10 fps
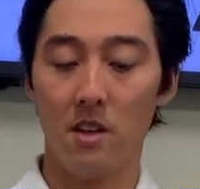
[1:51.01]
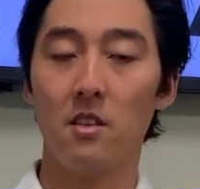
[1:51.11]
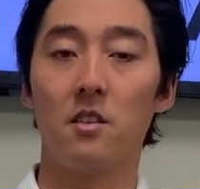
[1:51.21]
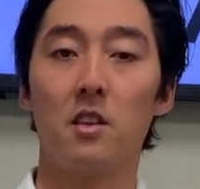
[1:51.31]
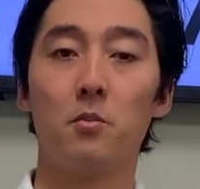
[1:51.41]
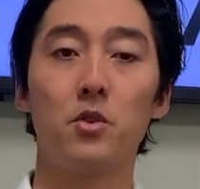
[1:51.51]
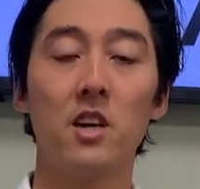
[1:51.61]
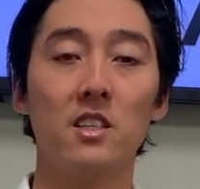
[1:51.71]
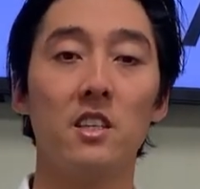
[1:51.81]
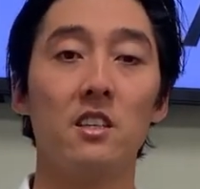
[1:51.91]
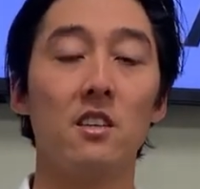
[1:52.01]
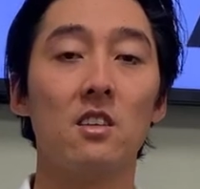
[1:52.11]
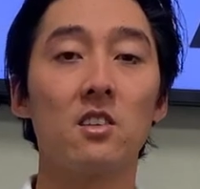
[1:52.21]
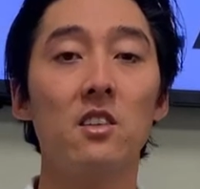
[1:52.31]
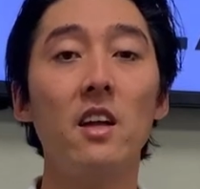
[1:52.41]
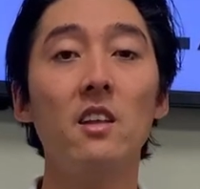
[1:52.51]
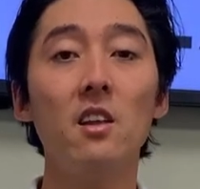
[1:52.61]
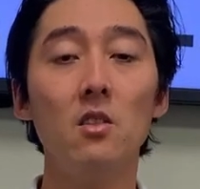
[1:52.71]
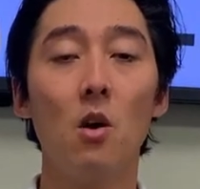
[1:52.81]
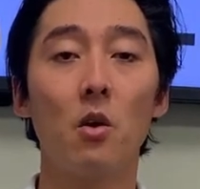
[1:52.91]
the projection is slightly
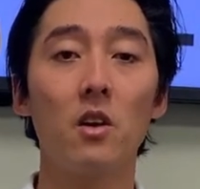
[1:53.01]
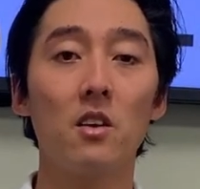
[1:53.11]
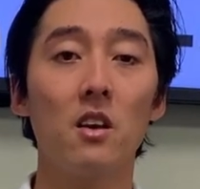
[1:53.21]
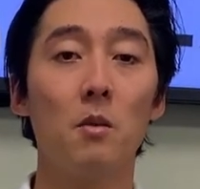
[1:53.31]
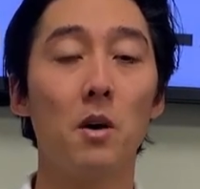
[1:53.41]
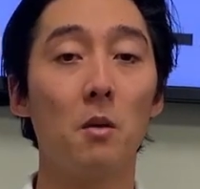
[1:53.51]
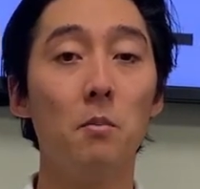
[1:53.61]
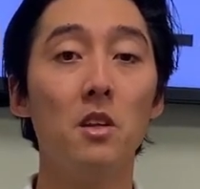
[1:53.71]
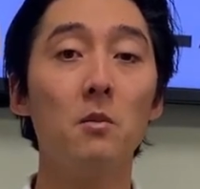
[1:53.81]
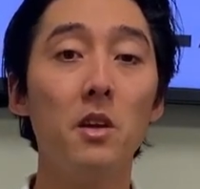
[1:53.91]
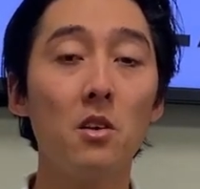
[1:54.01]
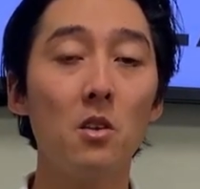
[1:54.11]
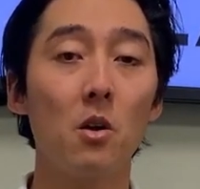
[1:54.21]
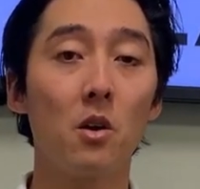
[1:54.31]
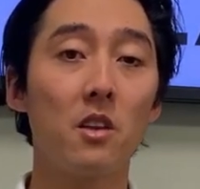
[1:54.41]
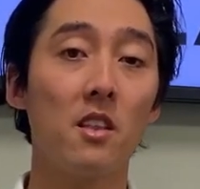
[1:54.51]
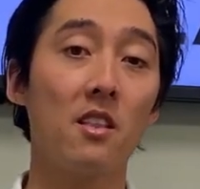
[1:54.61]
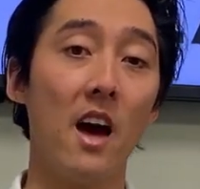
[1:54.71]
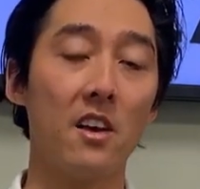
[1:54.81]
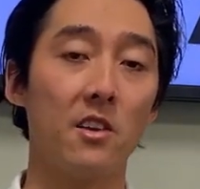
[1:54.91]
lower, about 1 millimeter lower than
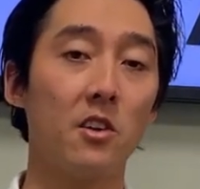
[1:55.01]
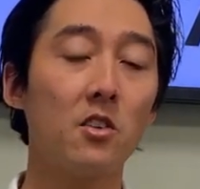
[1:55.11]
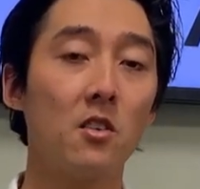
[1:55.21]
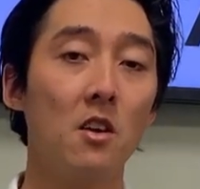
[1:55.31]
last year's,